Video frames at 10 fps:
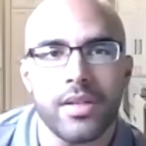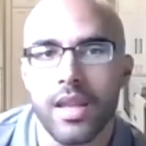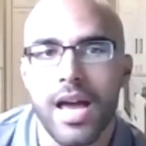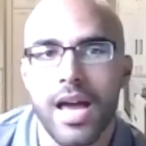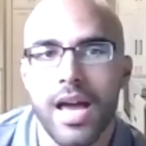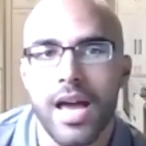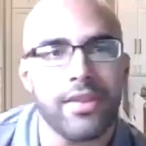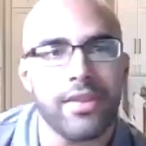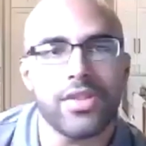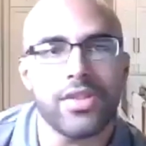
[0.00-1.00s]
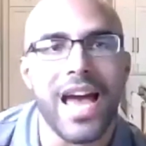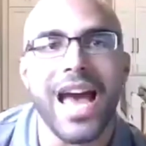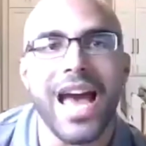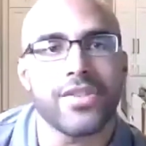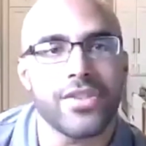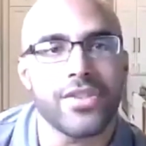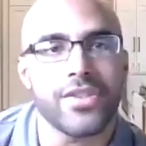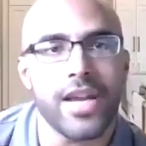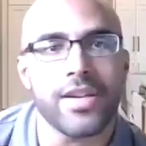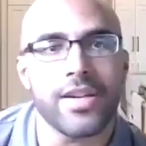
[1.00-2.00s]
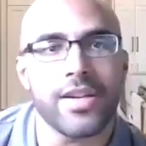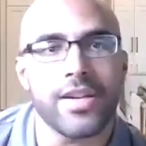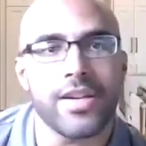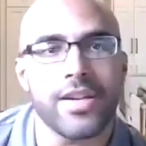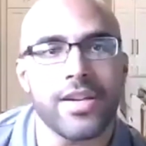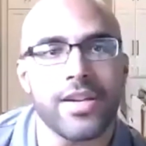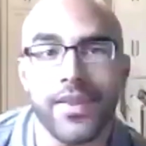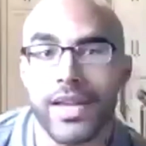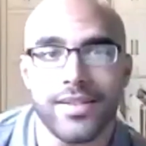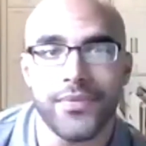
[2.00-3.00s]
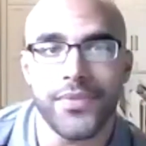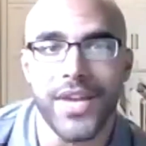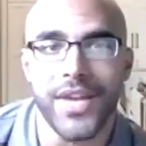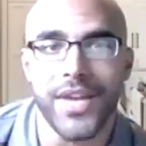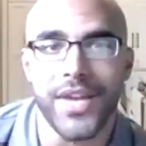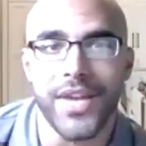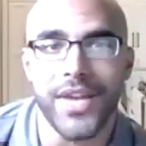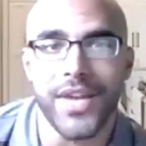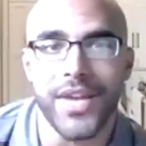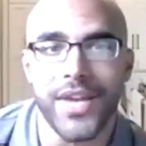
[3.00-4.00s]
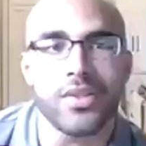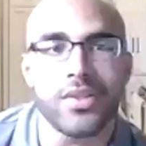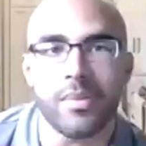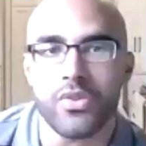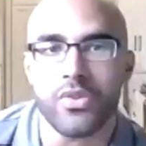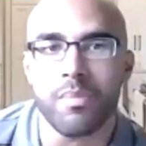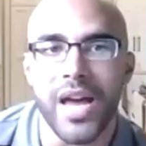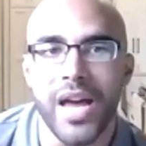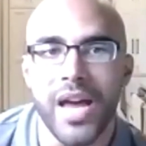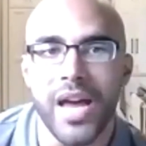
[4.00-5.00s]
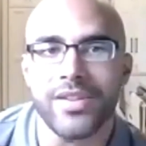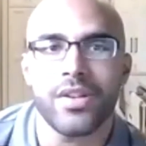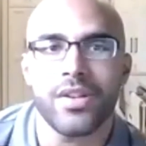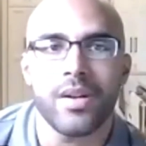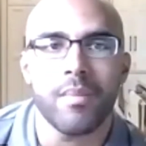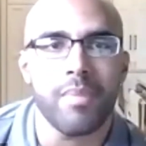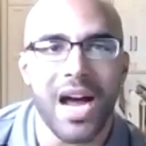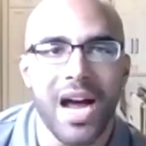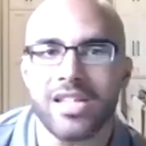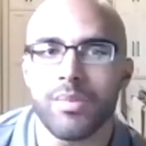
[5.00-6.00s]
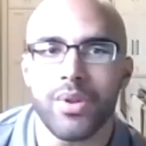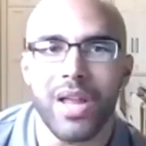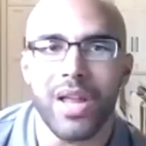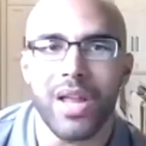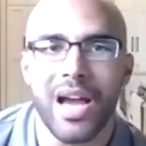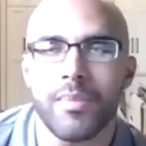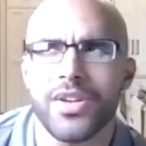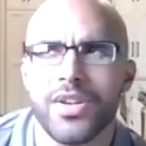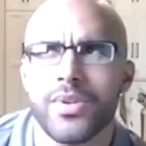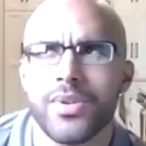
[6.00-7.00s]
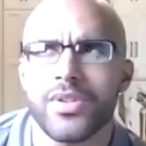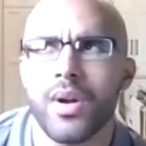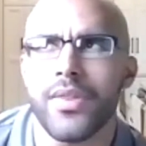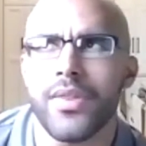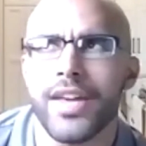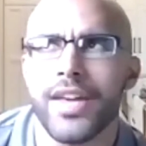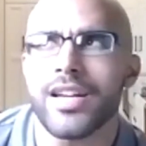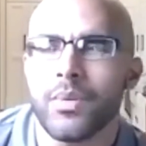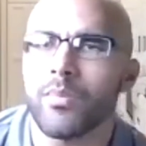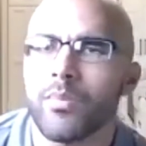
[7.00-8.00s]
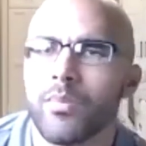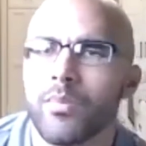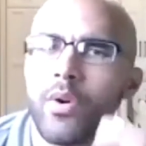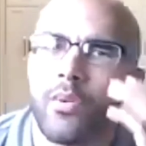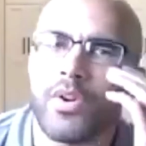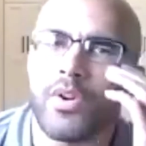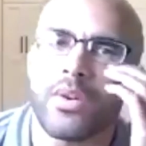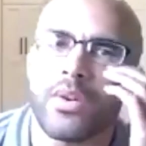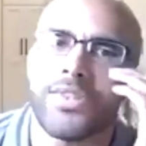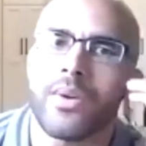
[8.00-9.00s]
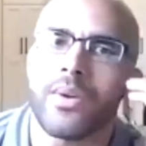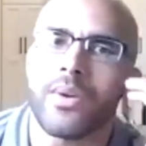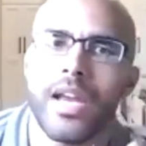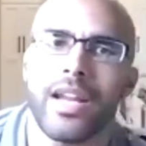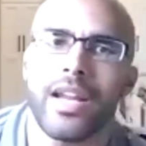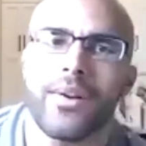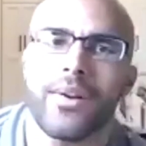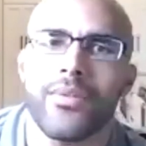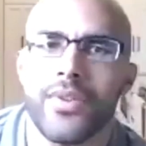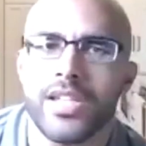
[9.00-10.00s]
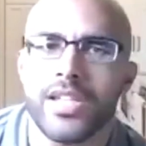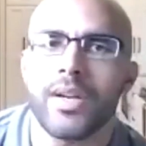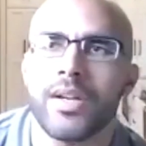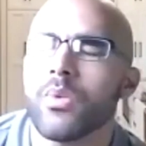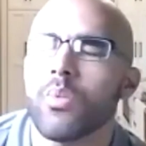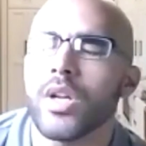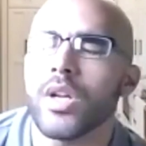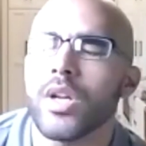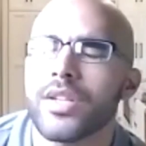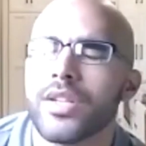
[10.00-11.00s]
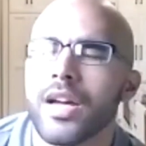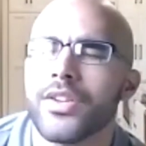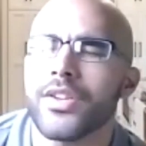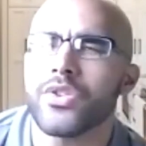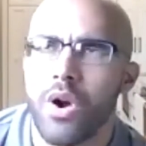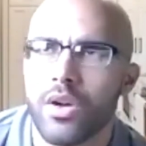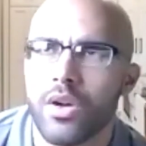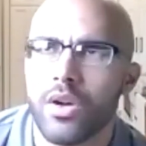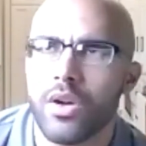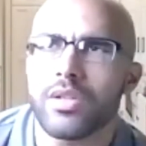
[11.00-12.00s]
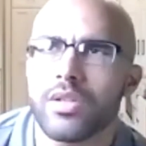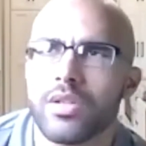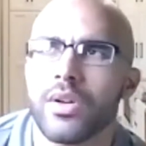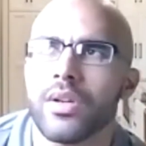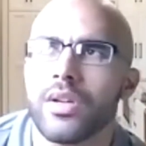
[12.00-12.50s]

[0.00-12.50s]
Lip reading: a lot of the stuff has changed, right? And that's what leads to some of those best possible outcomes. There was one of the more recent ones that we had on our Facebook. It was the Strongsville